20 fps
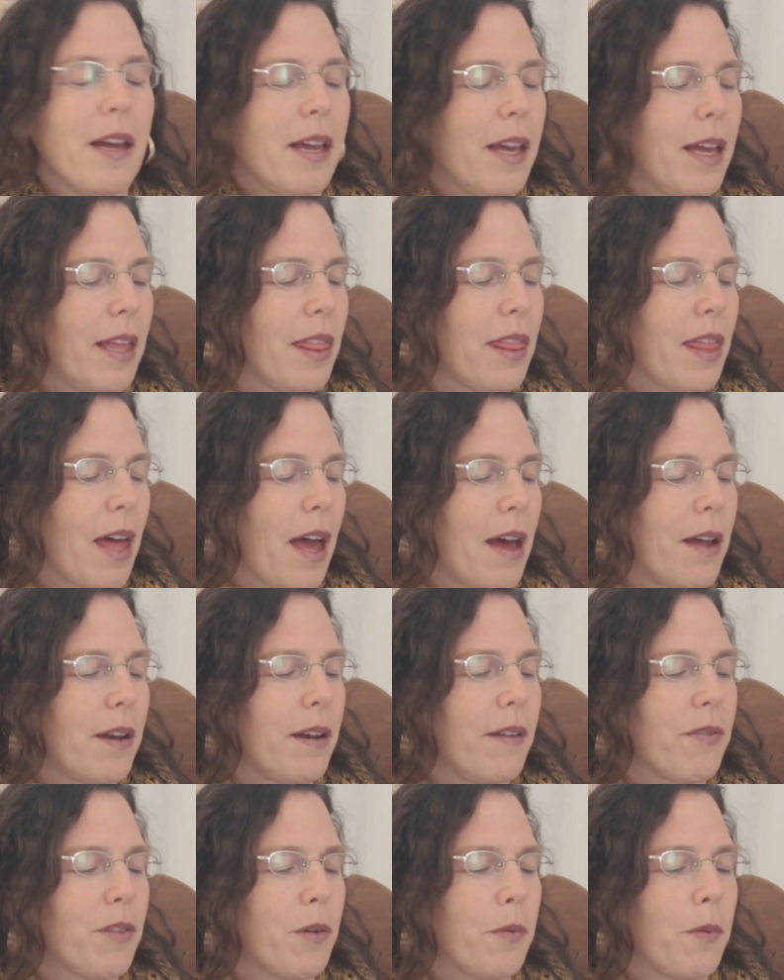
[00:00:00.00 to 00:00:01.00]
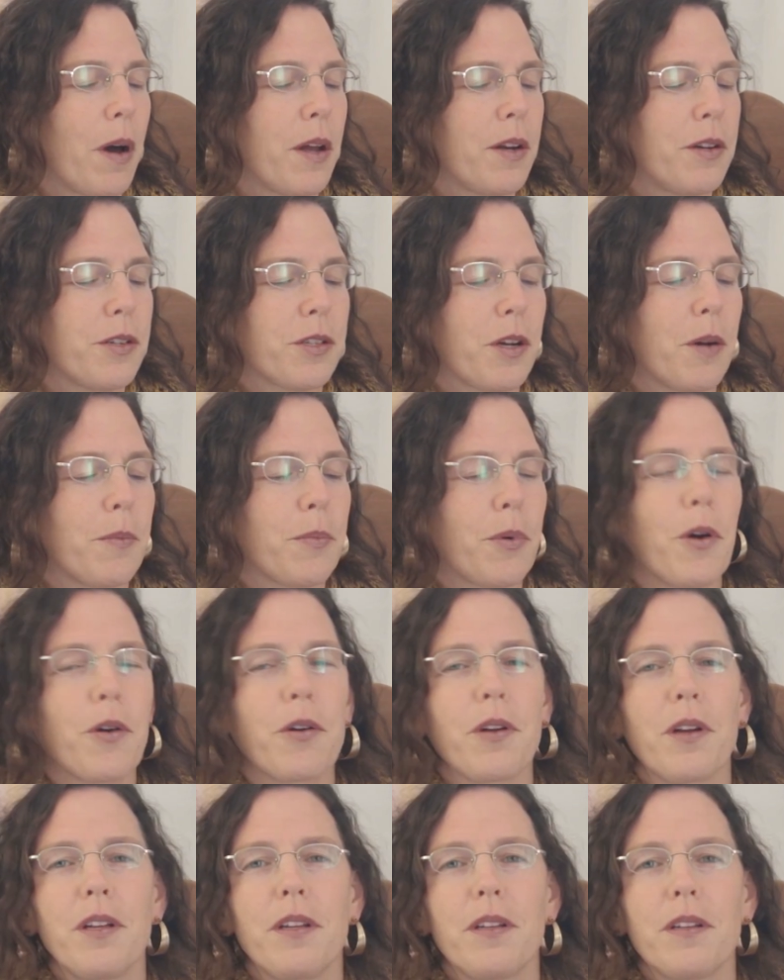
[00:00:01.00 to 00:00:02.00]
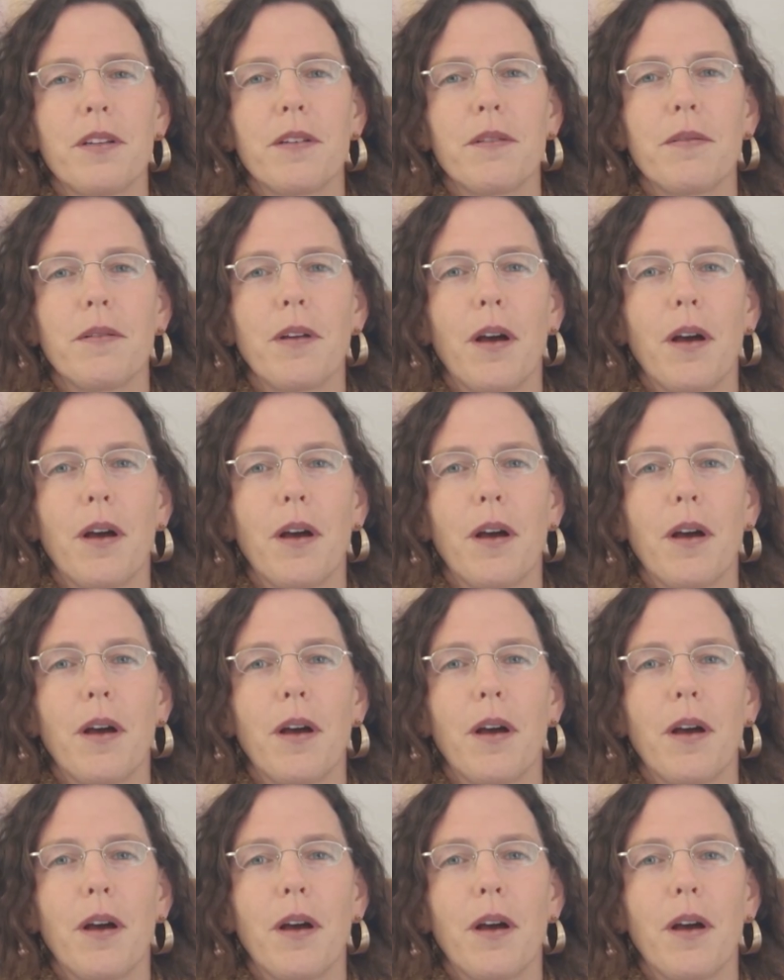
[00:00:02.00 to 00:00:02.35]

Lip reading: in that if the waters aren't broken